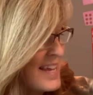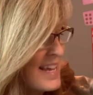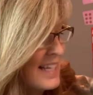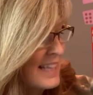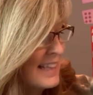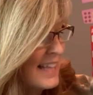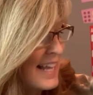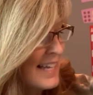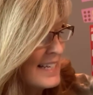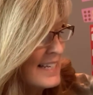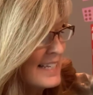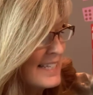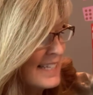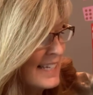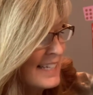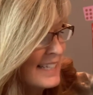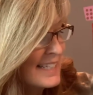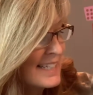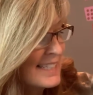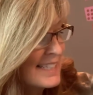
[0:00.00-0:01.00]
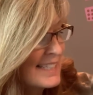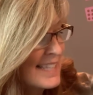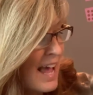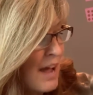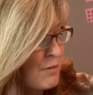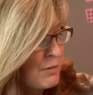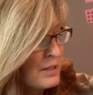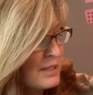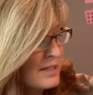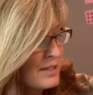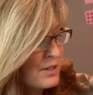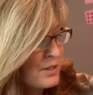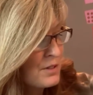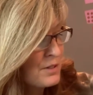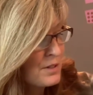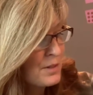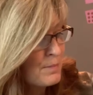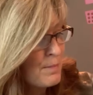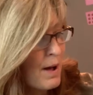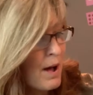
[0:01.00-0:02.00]
Lady Tina sat with Sir
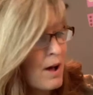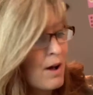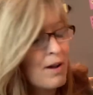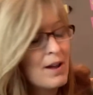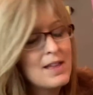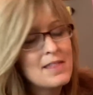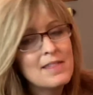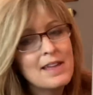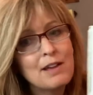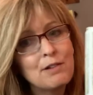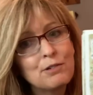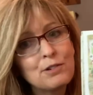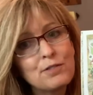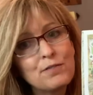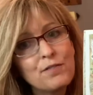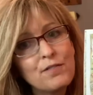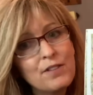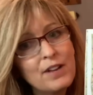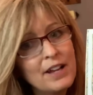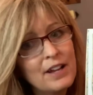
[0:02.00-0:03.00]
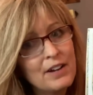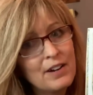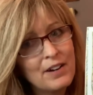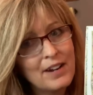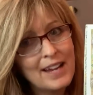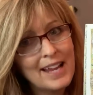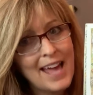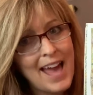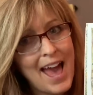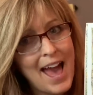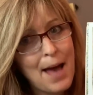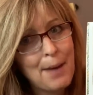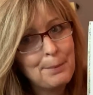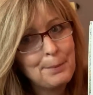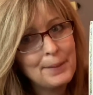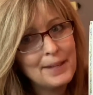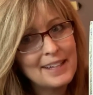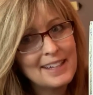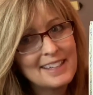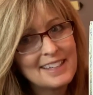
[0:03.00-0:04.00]
Small, and they were very
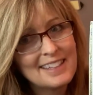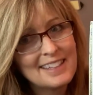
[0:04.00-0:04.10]
happy.